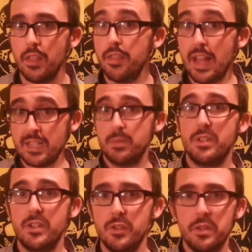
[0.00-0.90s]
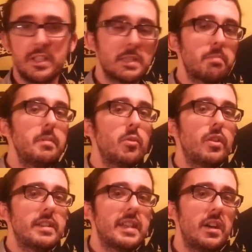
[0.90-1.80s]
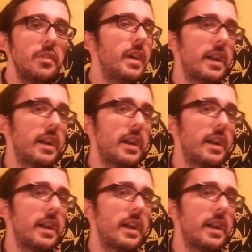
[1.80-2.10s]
That's what they're doing. The Supreme Court has held